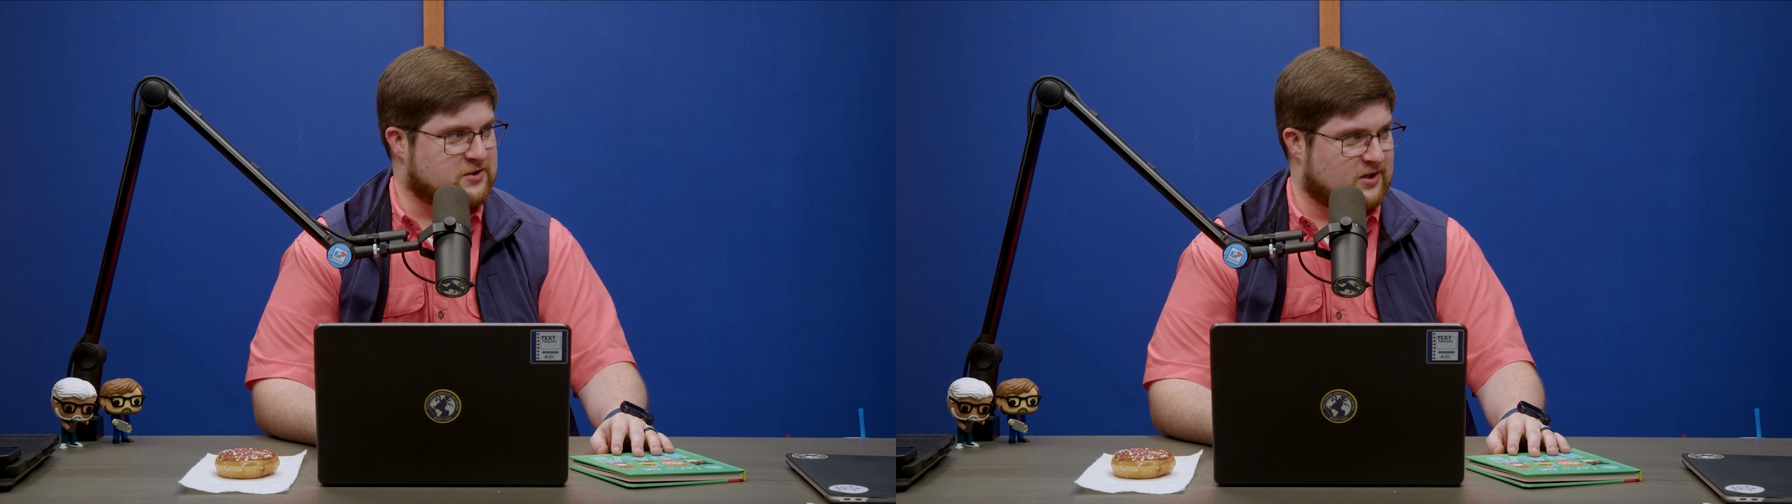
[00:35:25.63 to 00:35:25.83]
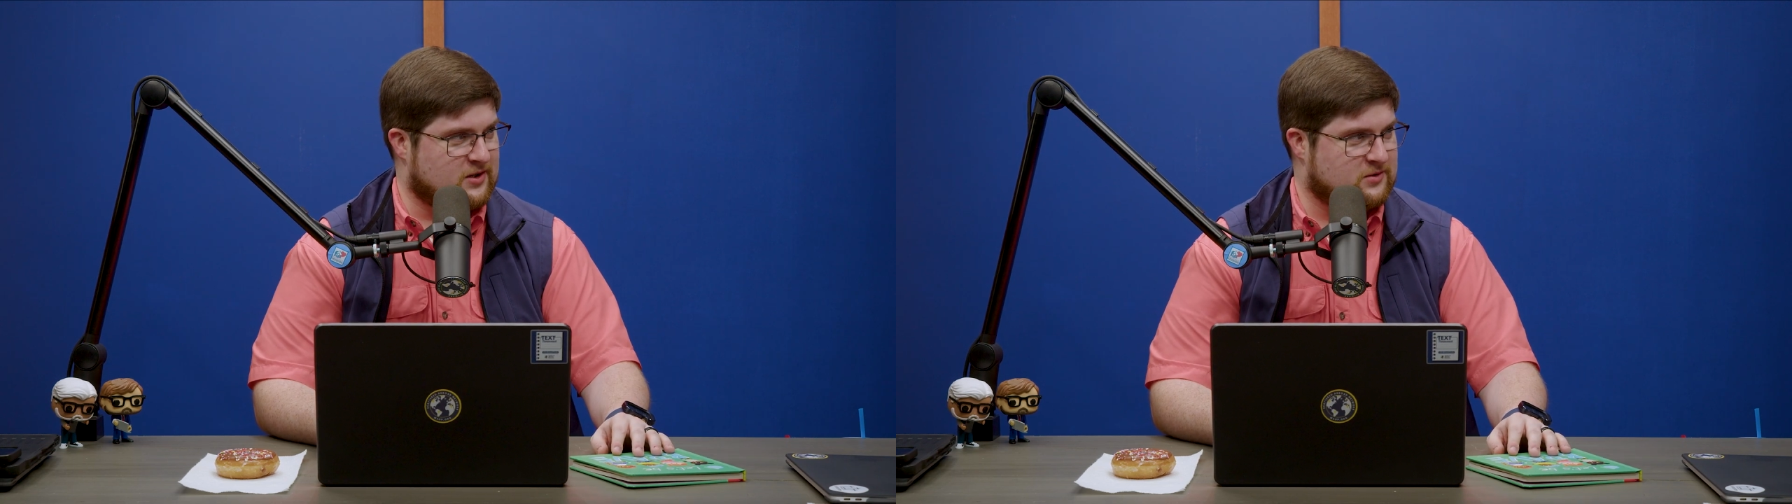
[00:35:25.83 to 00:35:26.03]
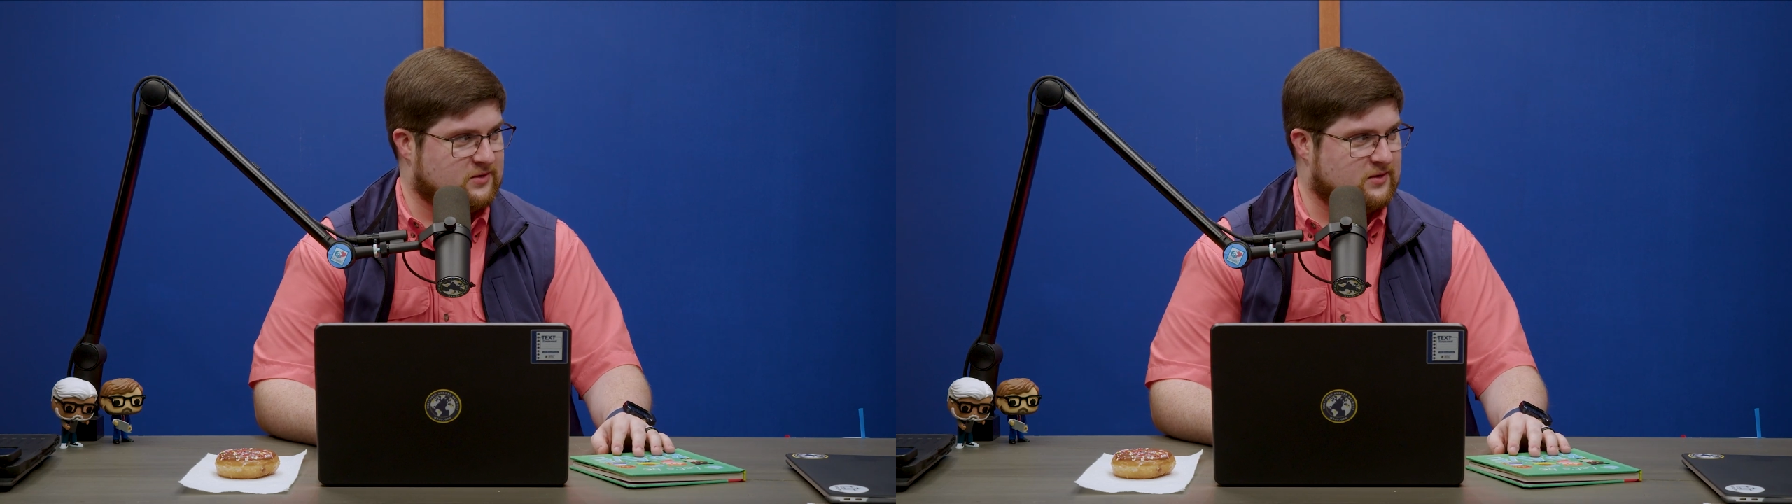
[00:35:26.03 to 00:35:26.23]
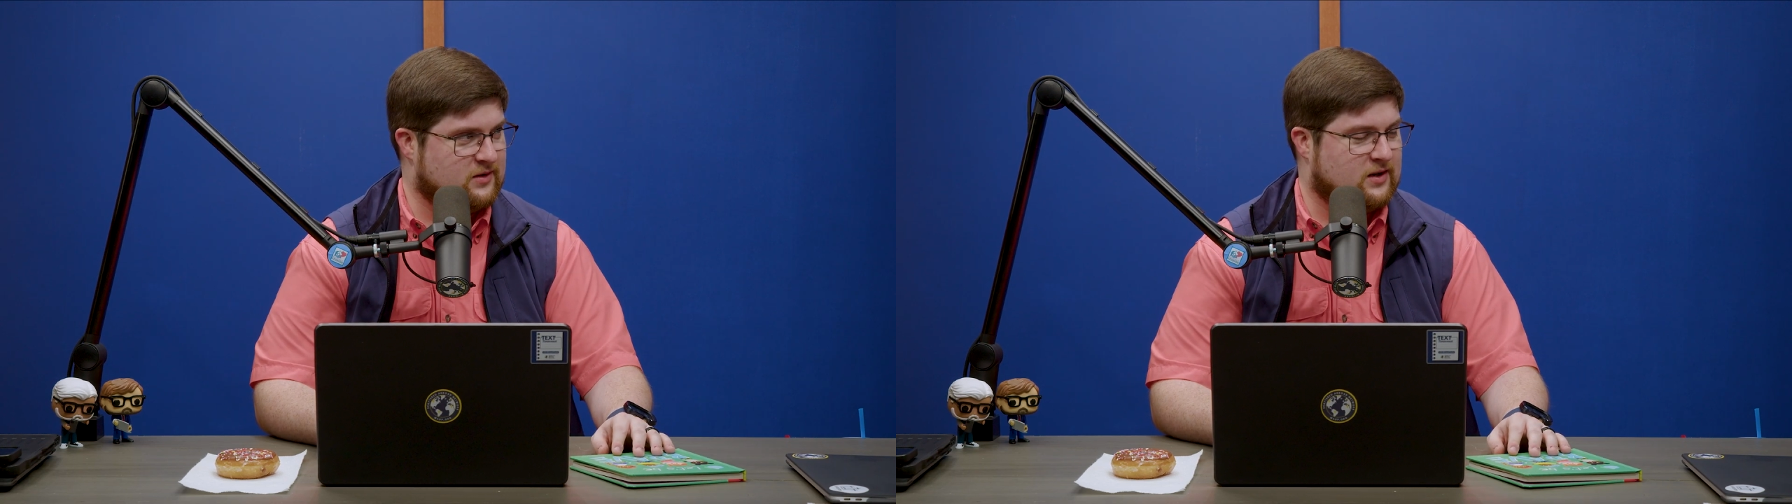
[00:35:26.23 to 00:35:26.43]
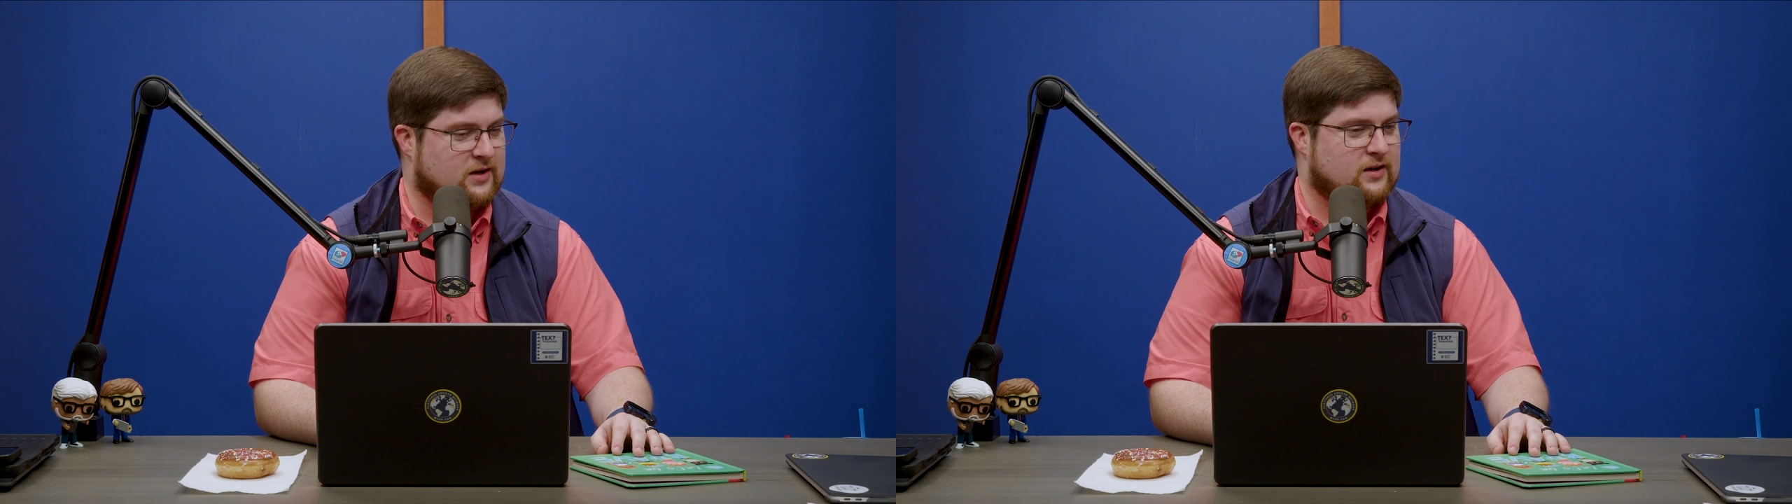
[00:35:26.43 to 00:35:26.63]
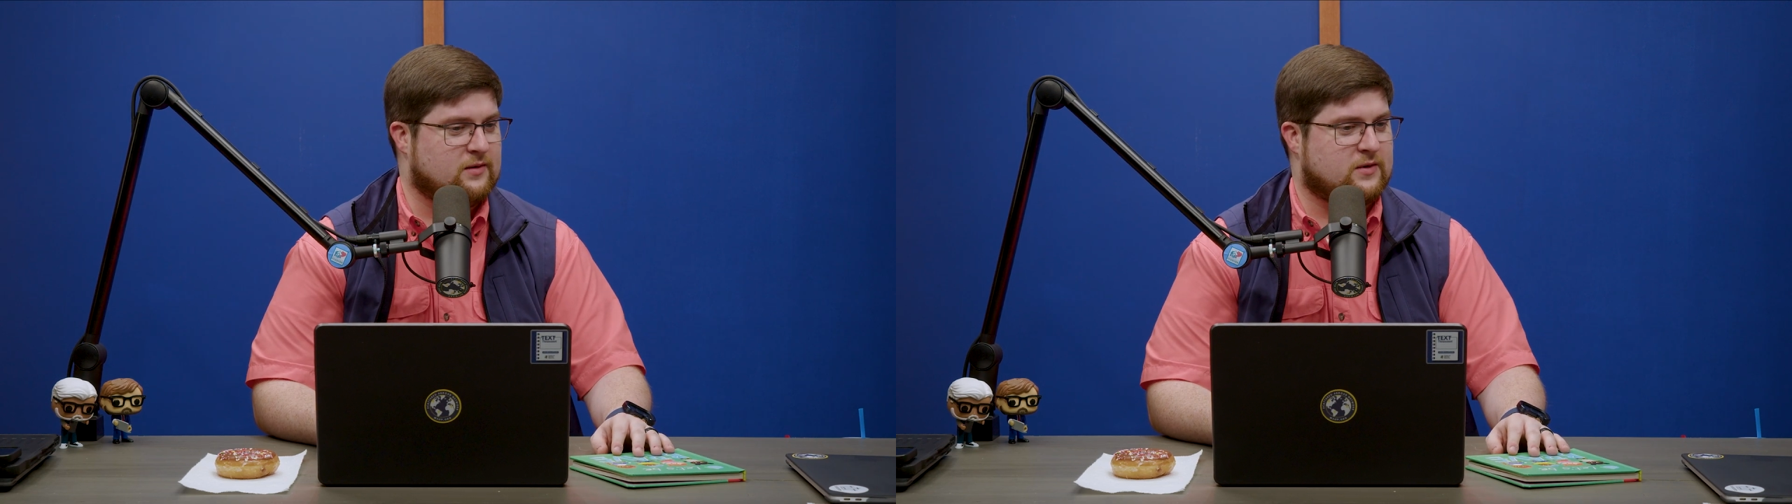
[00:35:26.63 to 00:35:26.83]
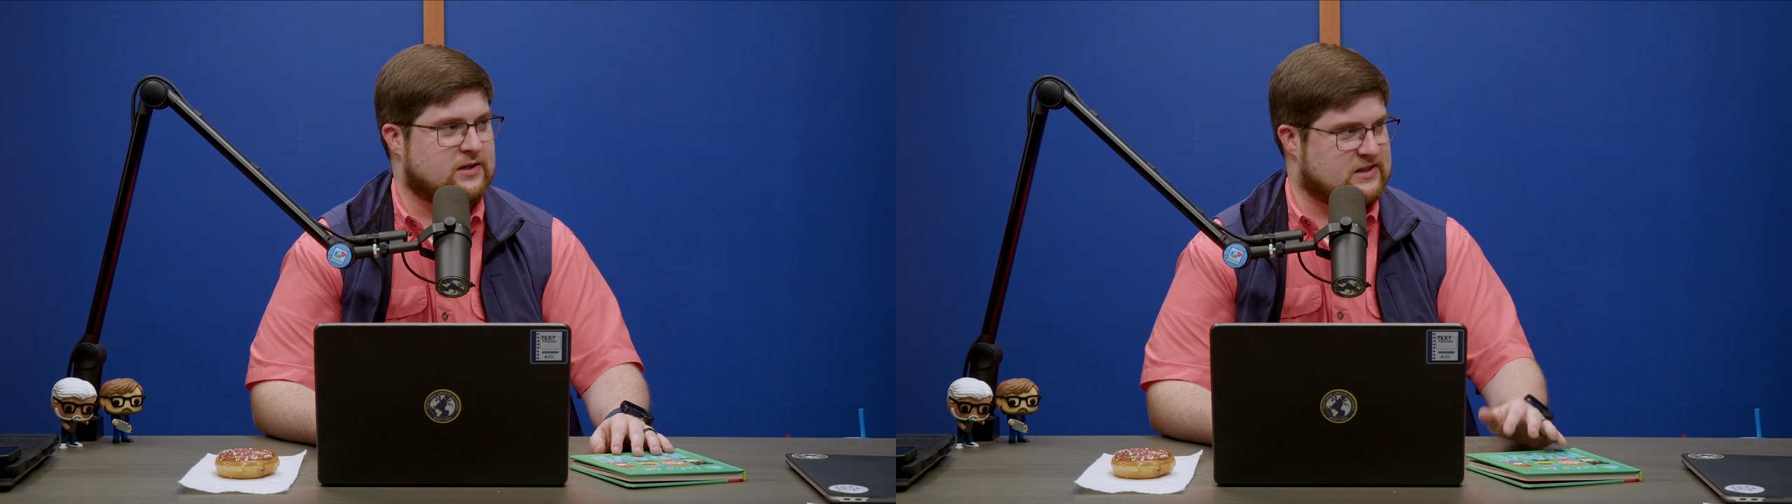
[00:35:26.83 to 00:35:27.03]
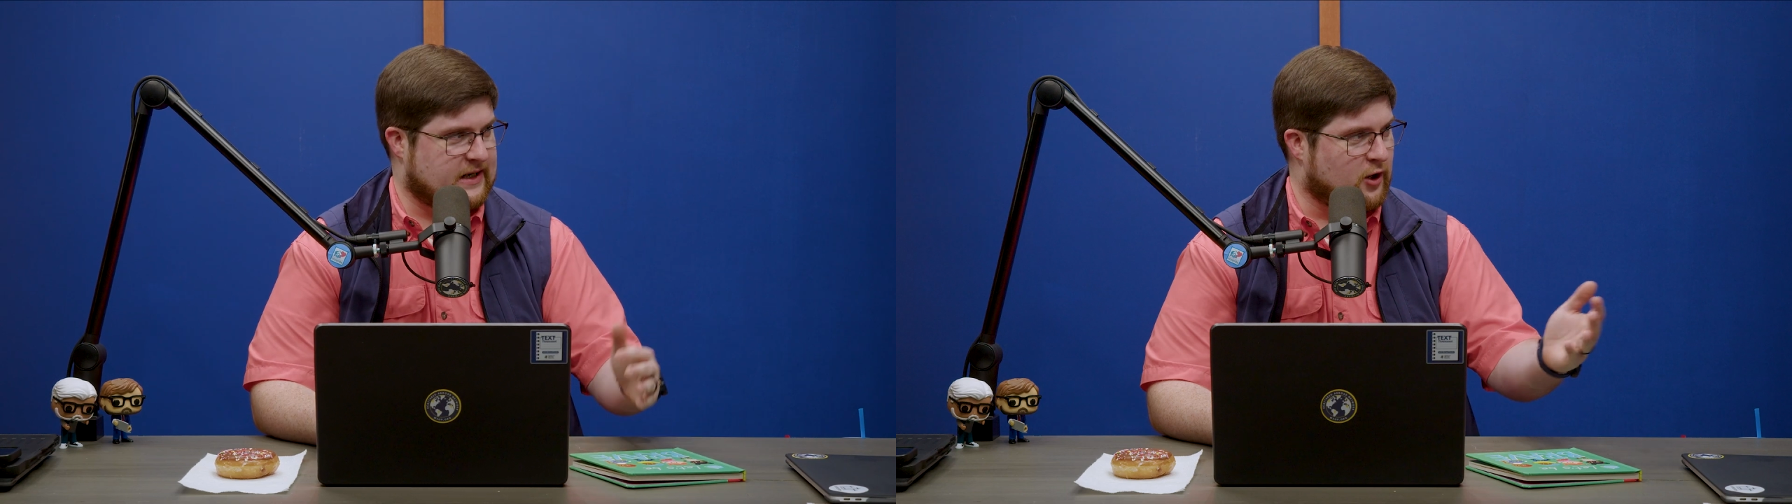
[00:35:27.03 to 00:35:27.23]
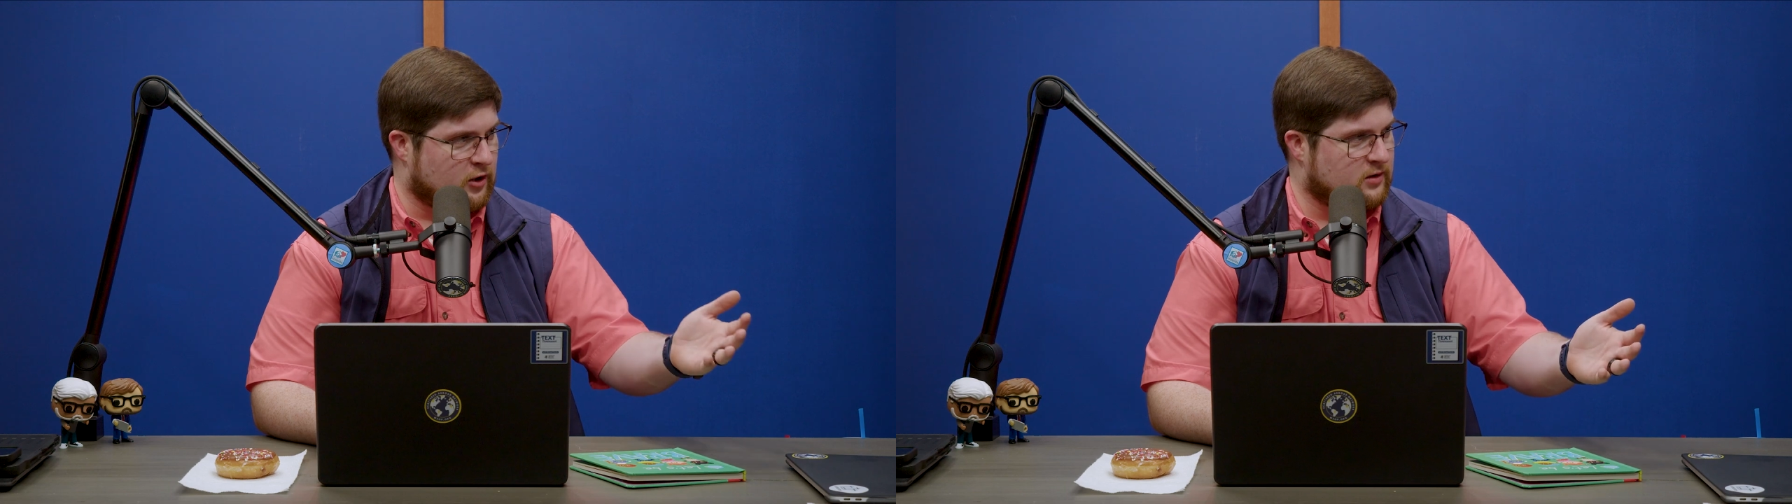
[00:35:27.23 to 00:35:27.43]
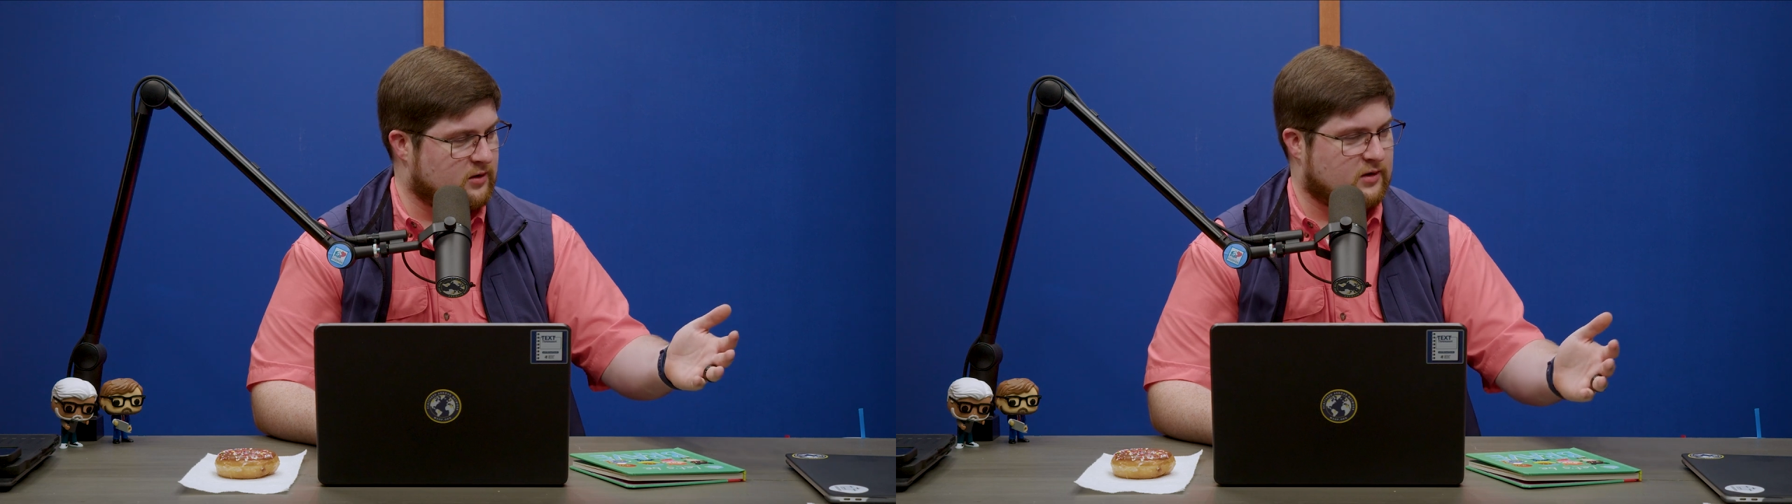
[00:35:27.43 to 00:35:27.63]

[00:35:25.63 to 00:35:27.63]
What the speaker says: ago to see her.